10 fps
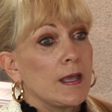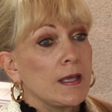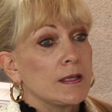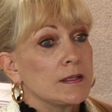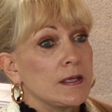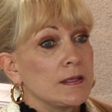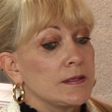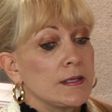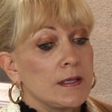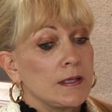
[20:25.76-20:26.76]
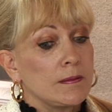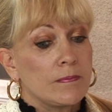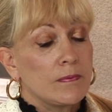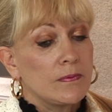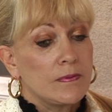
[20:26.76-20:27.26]

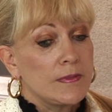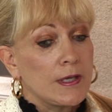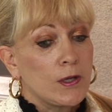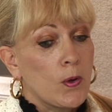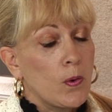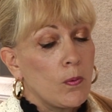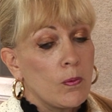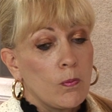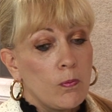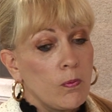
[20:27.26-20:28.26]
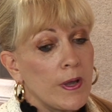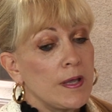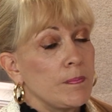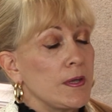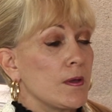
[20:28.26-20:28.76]
they go
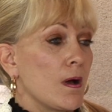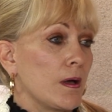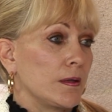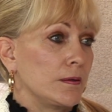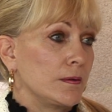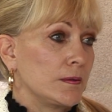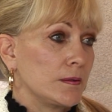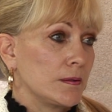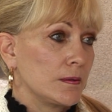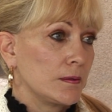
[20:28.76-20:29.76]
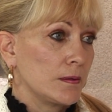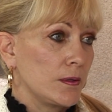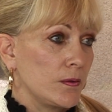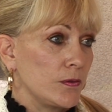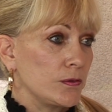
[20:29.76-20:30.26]
way beyond
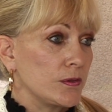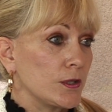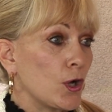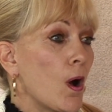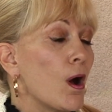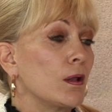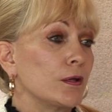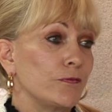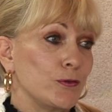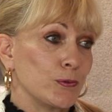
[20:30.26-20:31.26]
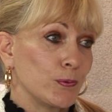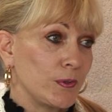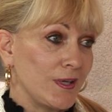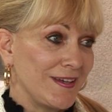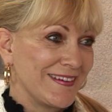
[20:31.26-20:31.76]
the call of
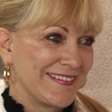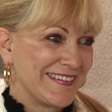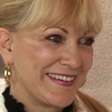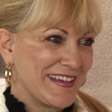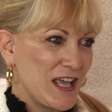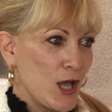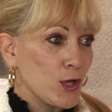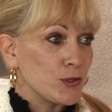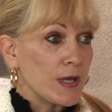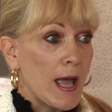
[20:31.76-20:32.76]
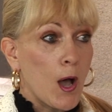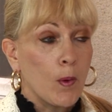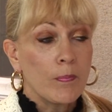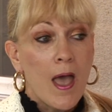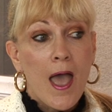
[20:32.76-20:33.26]
duty to
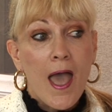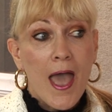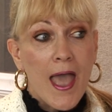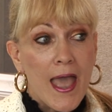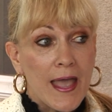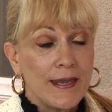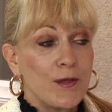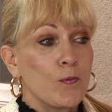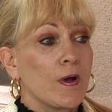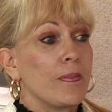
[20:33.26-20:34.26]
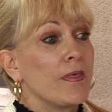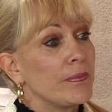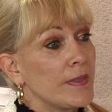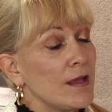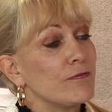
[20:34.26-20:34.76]
help anyone
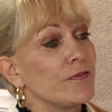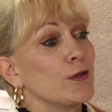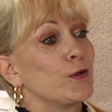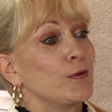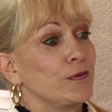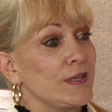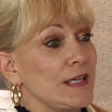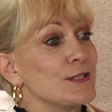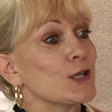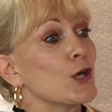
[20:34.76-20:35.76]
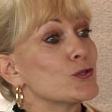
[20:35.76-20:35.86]
that they feel needs a